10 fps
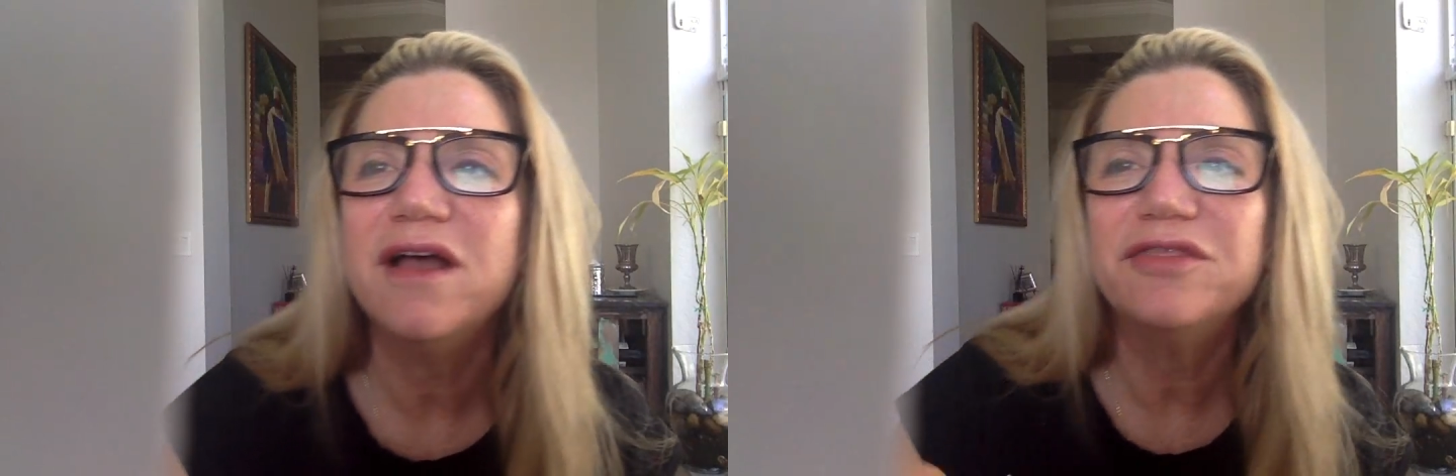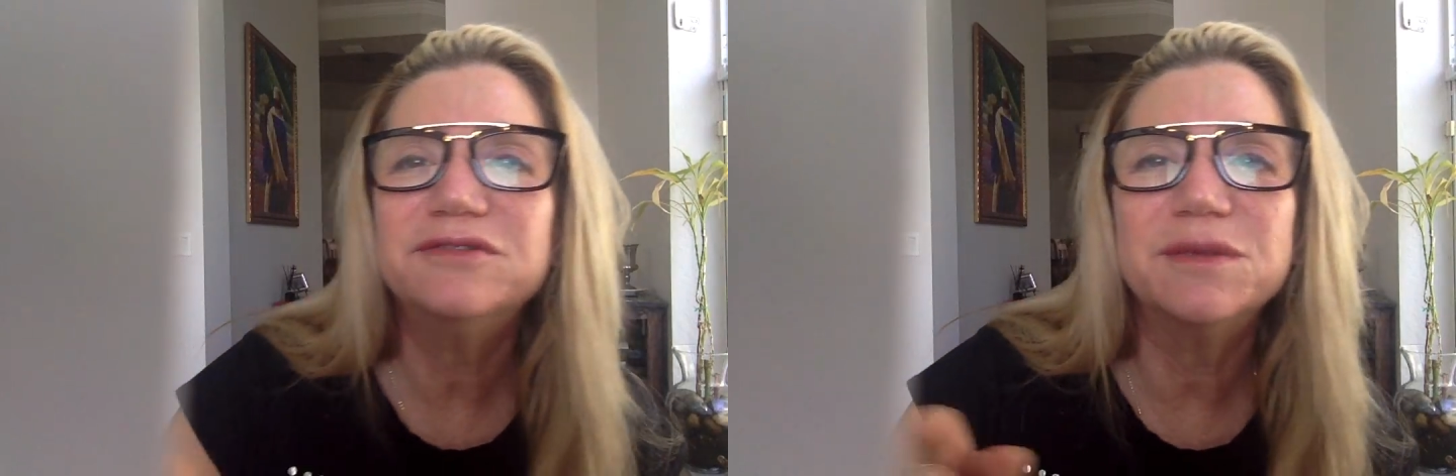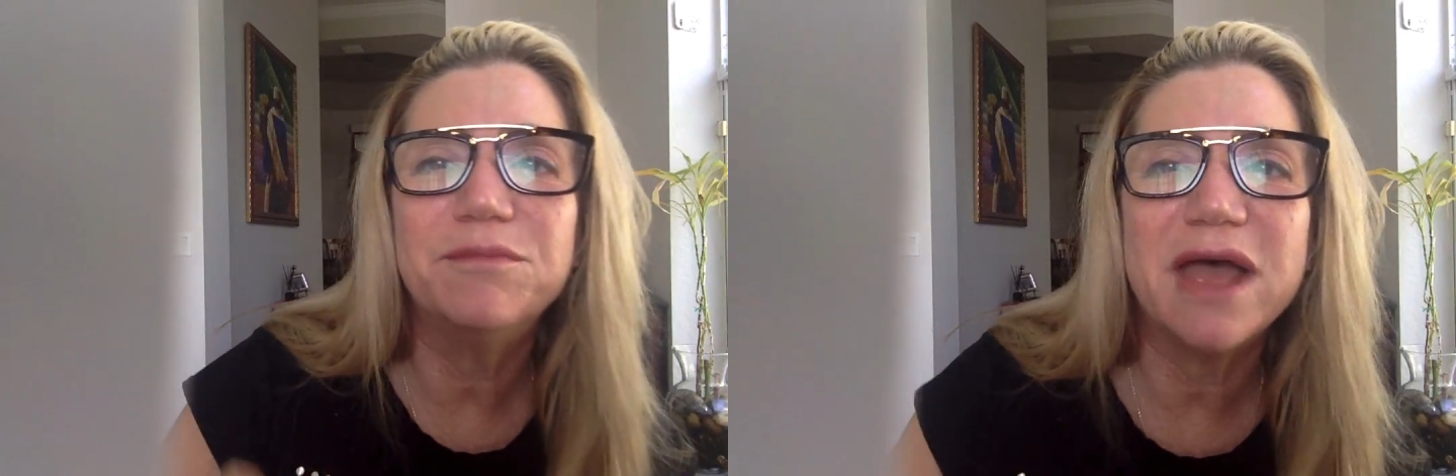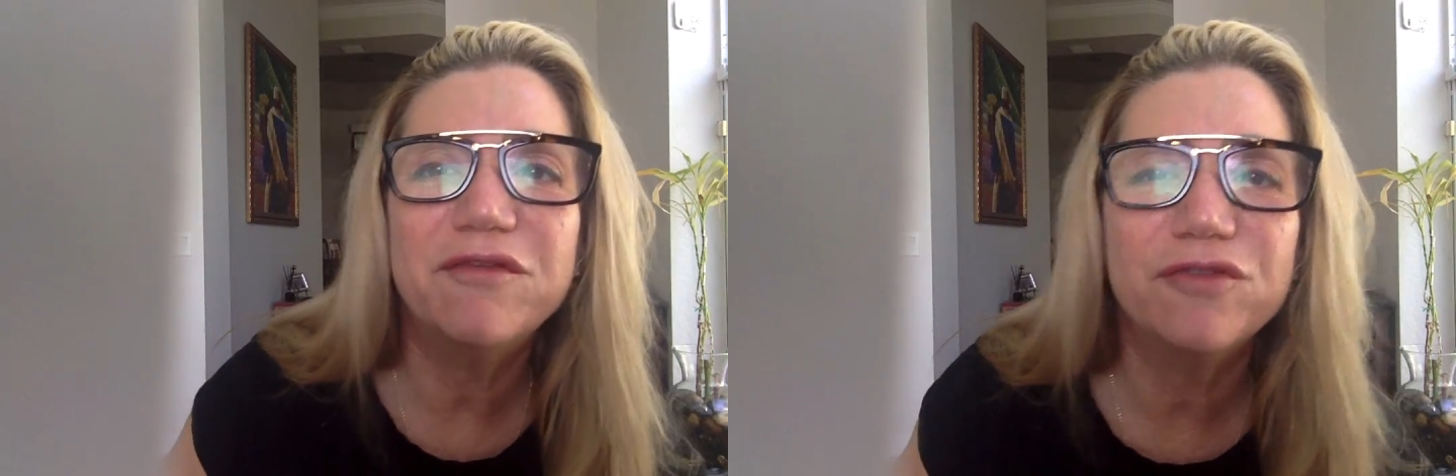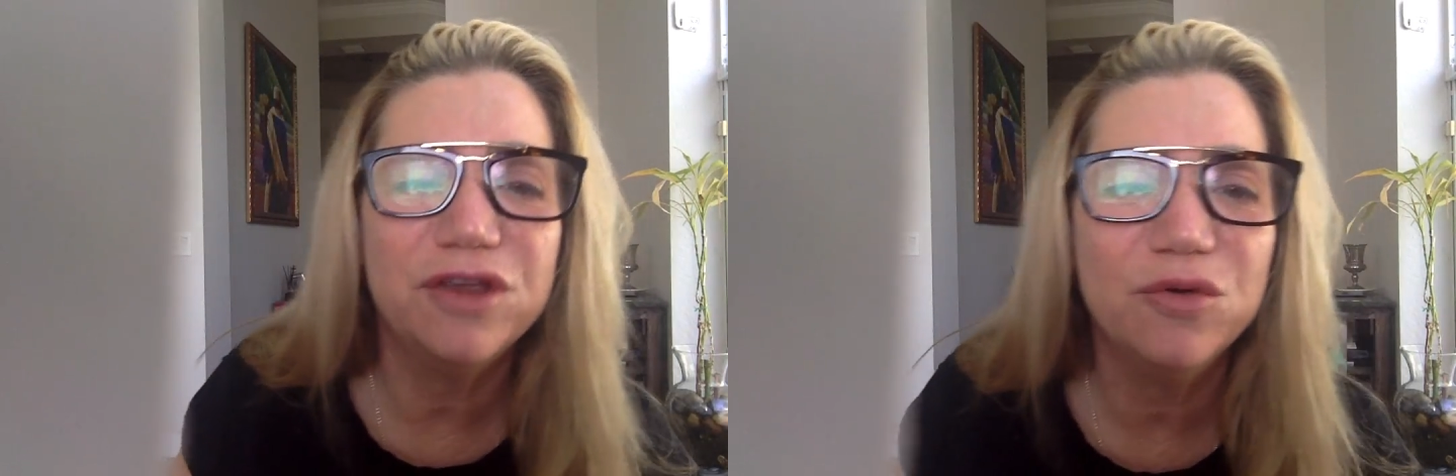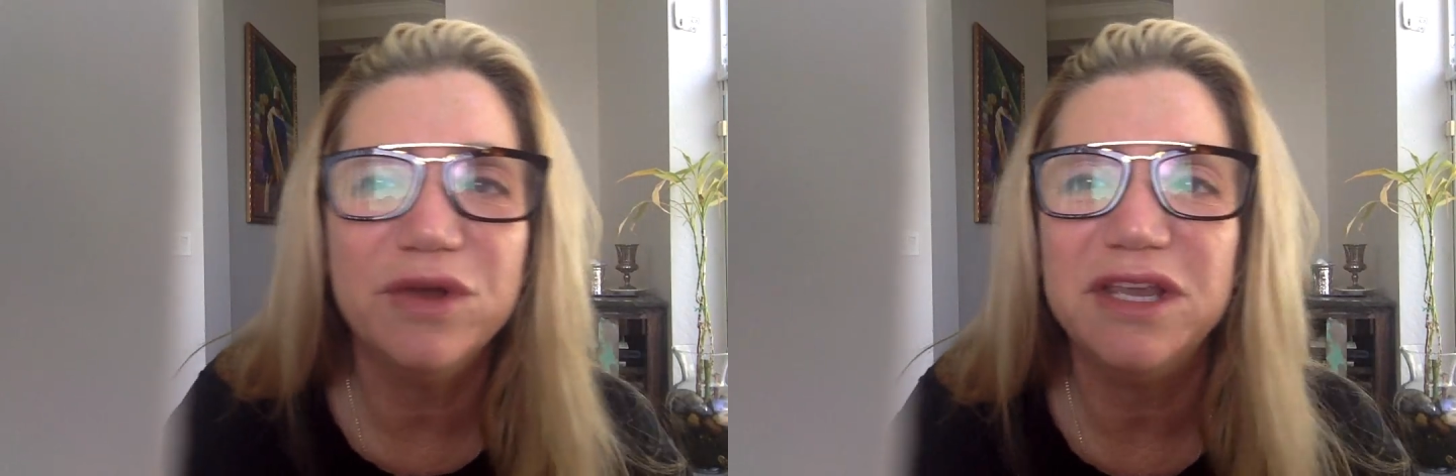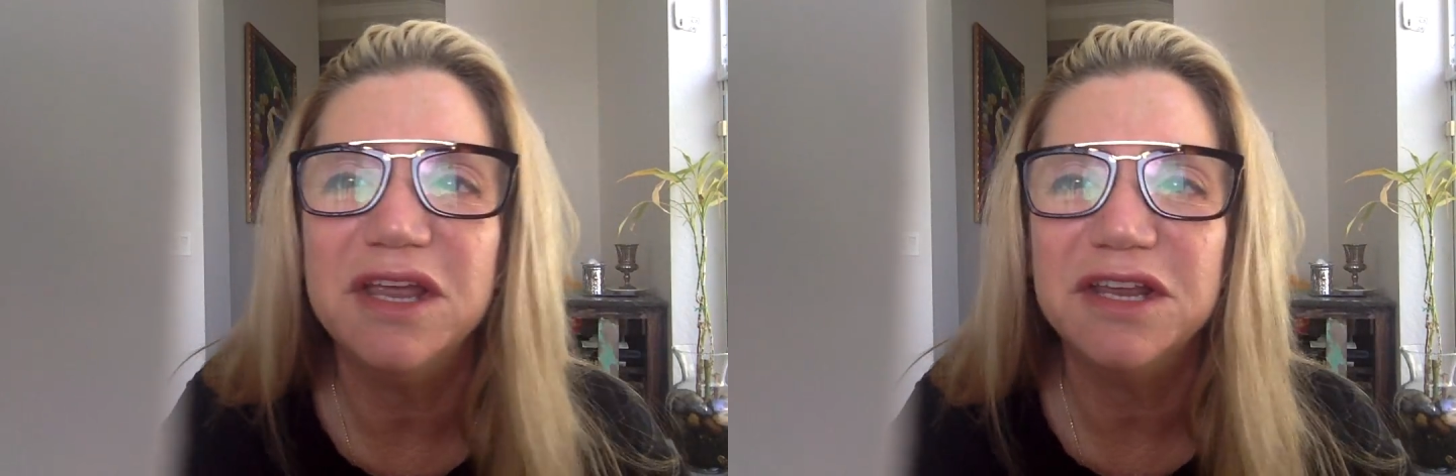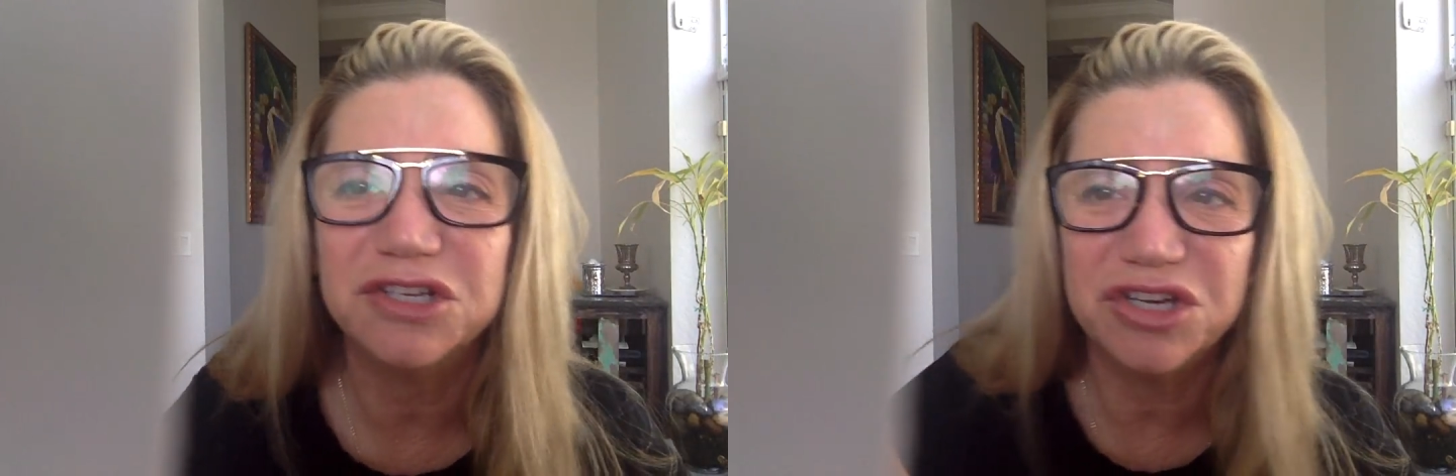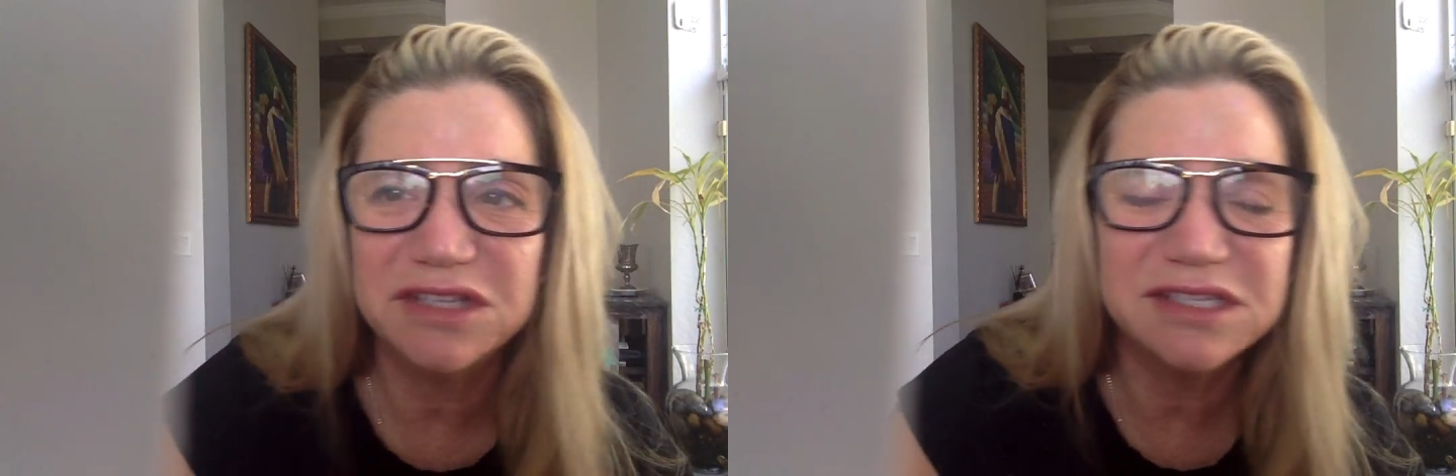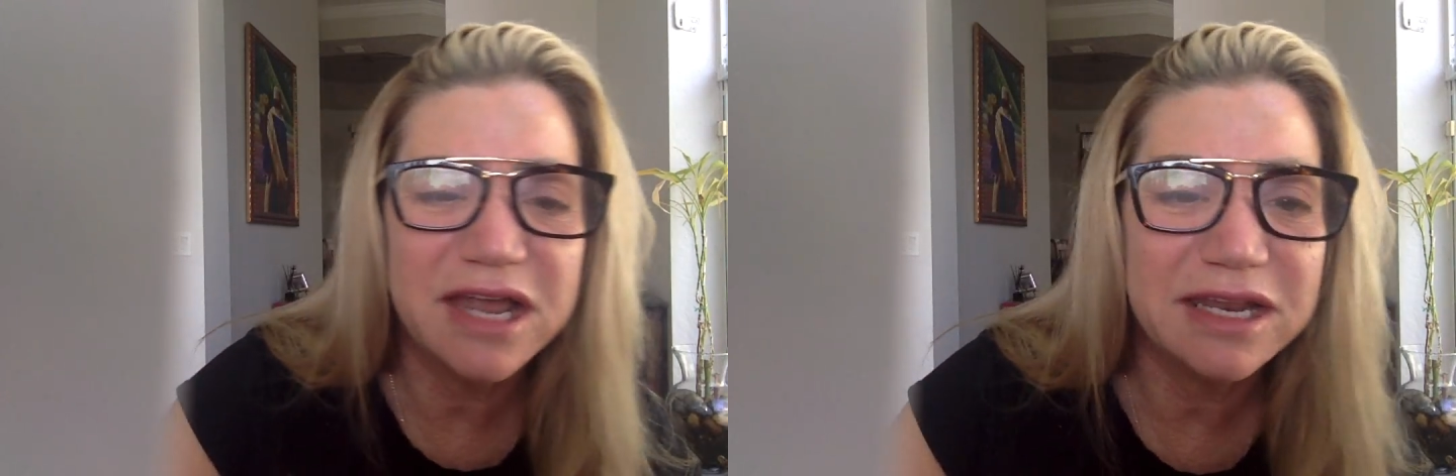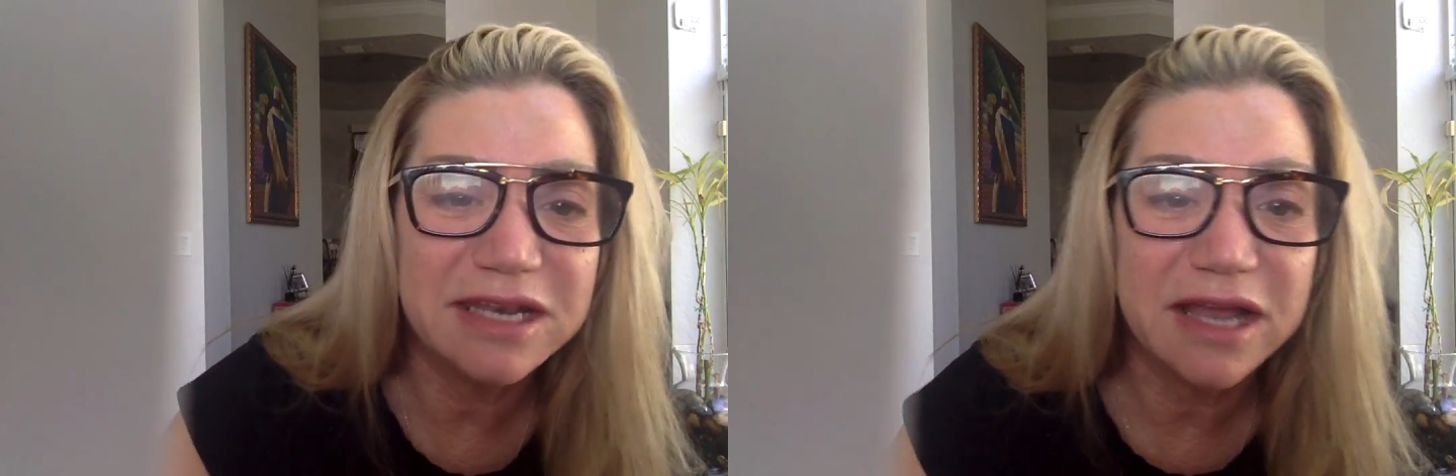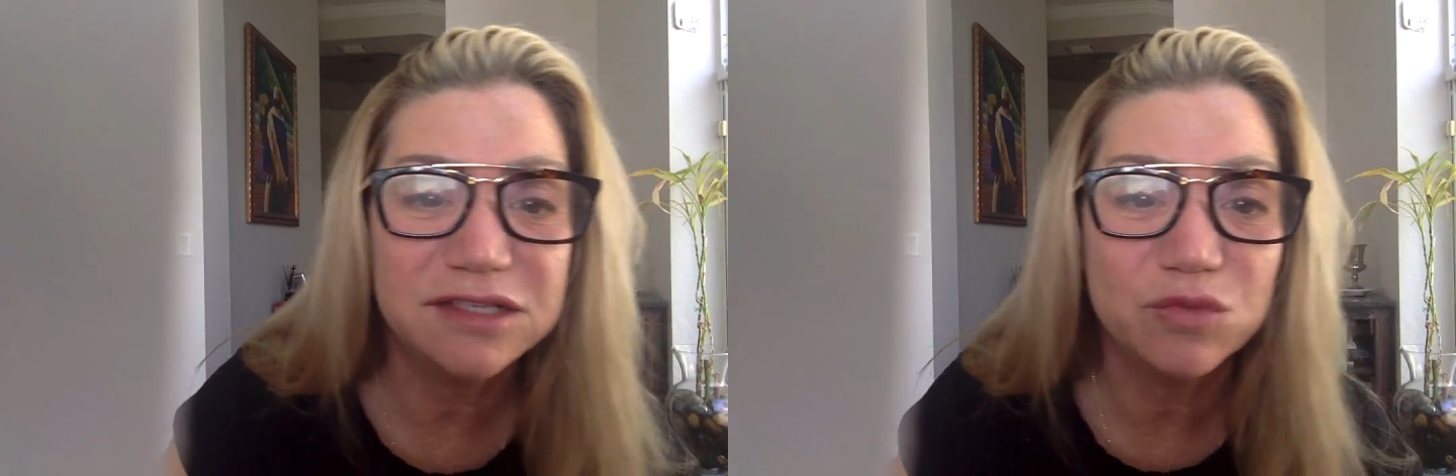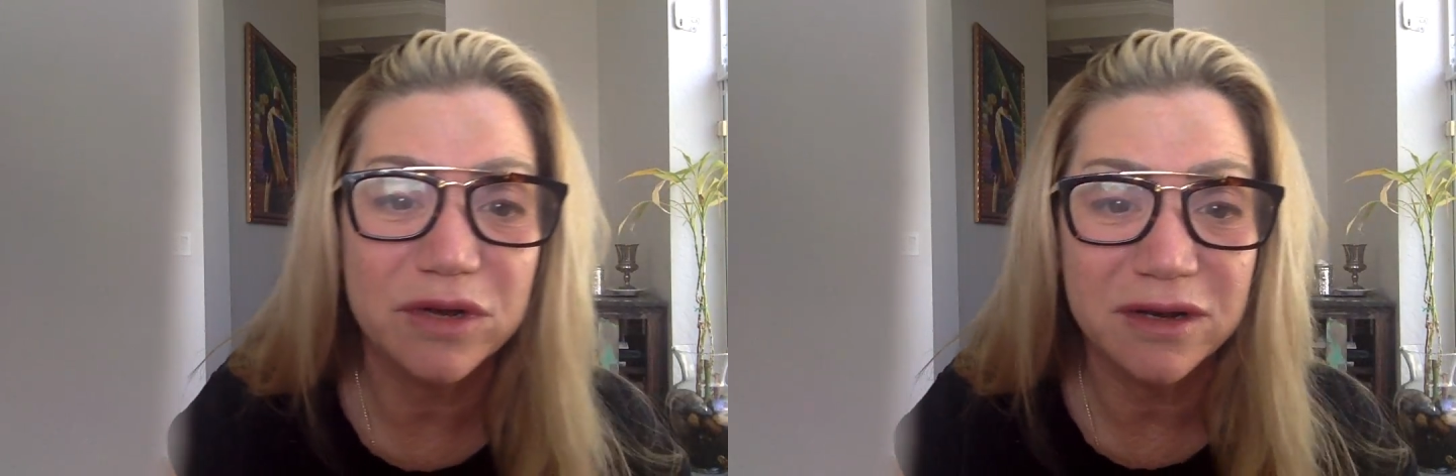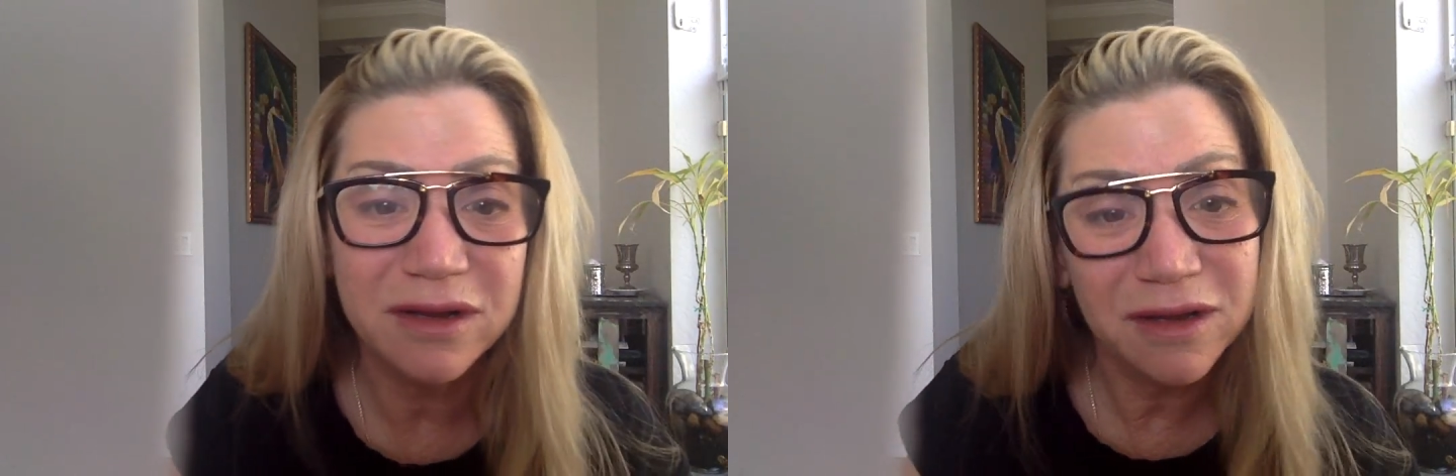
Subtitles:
There's a bad for you in Yiddish, it's not a nice one.